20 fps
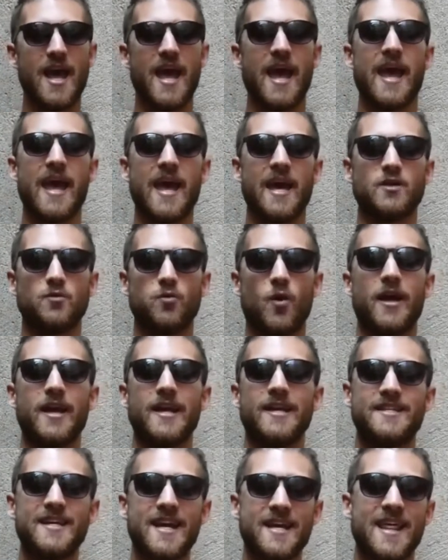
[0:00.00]
And while
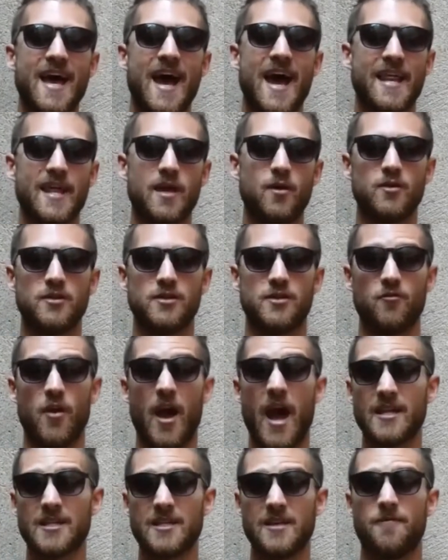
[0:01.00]
he did that, he was
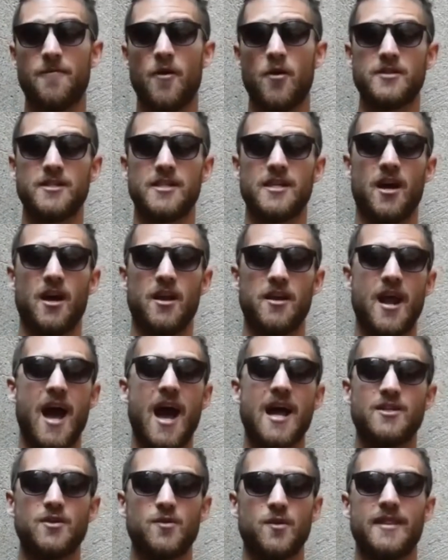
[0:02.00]
actually focusing on
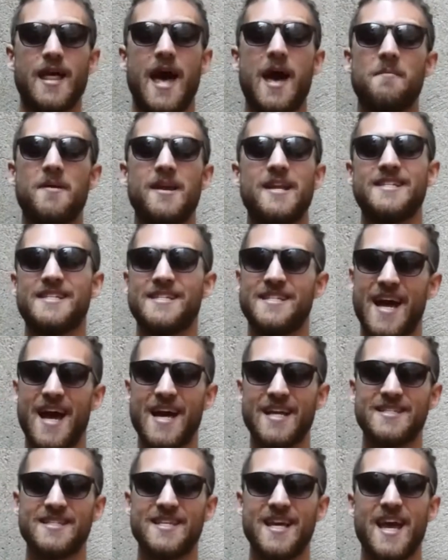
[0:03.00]
not doing that many
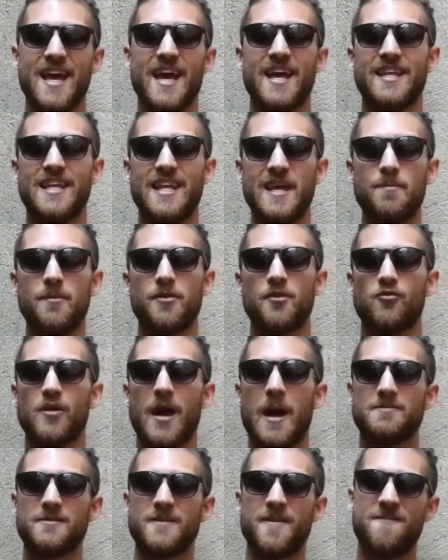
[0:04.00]
sets and keeping the
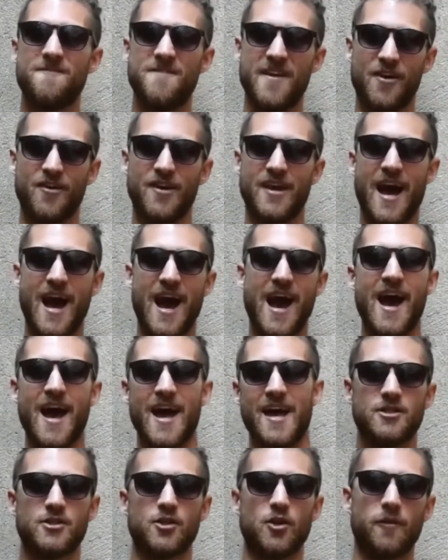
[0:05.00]
reps very
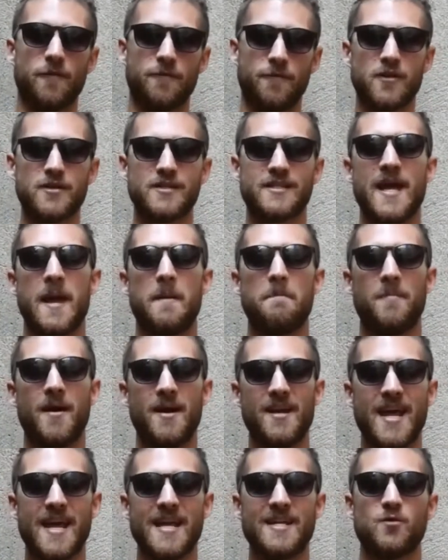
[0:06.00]
high. So on the first day,
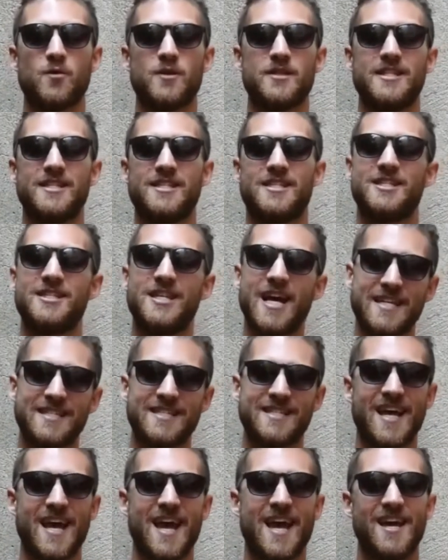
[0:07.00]
Mondays was his
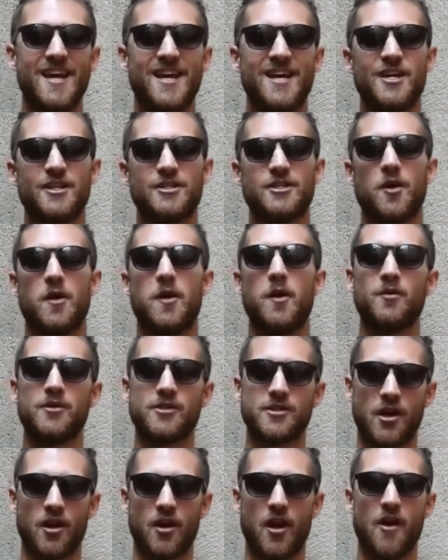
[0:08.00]
chest day, so he would
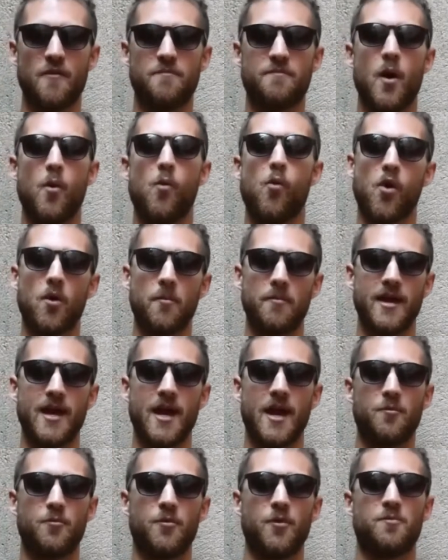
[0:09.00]
start off by warming
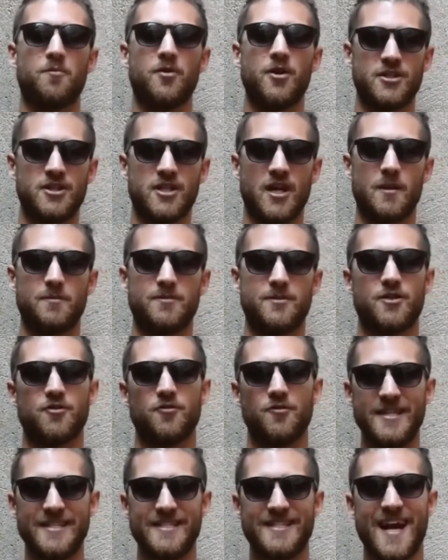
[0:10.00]
up with push-ups,
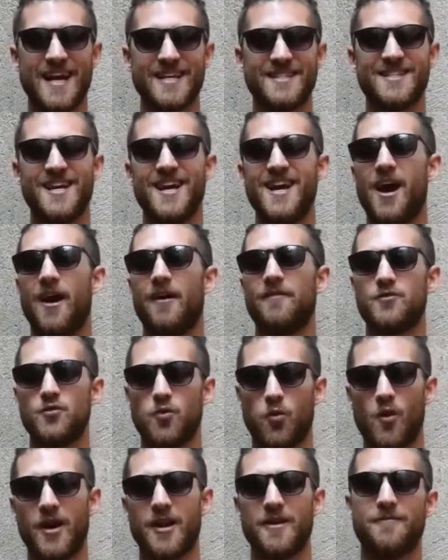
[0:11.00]
3 sets of
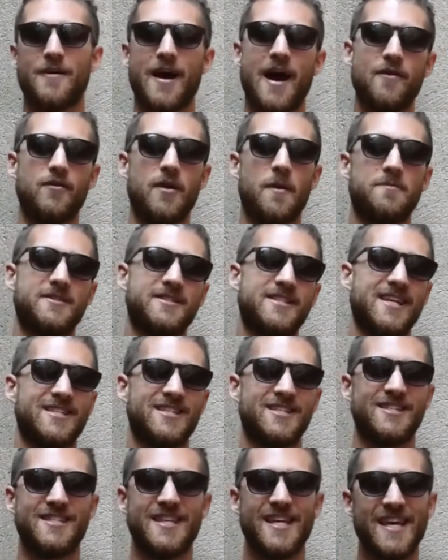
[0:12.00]
25
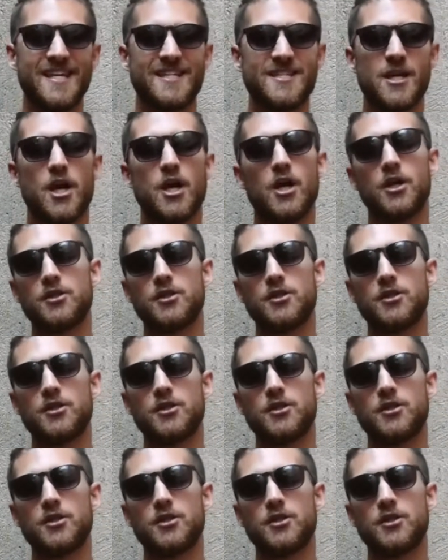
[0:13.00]
repetitions each.